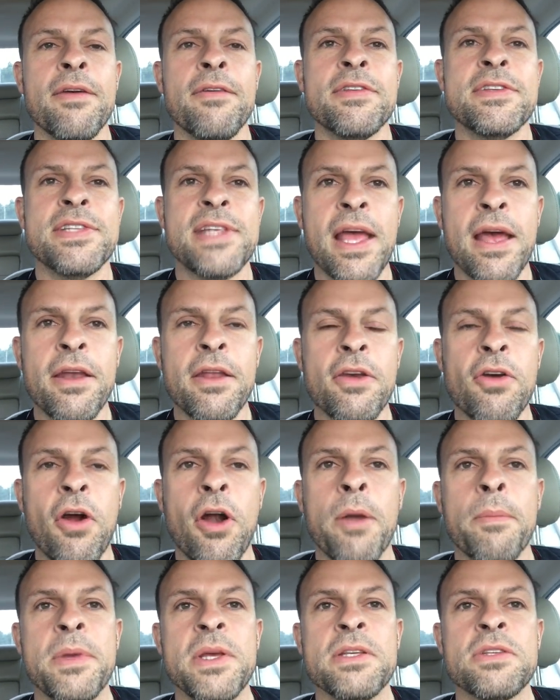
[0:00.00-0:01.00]
standing
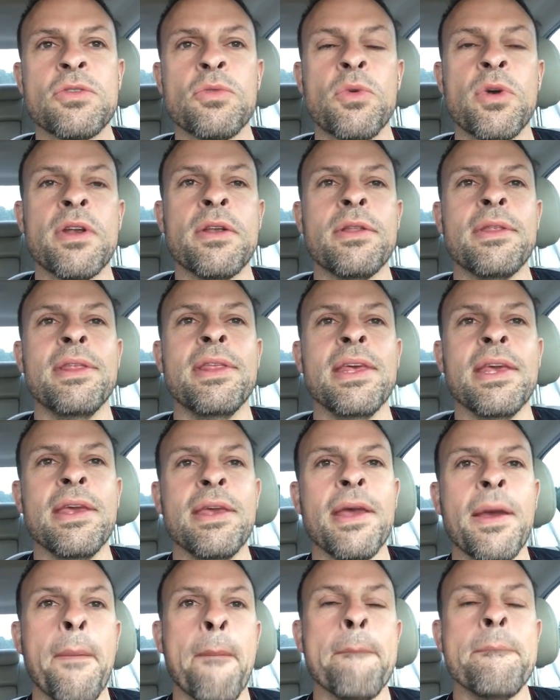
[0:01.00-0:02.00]
armies were the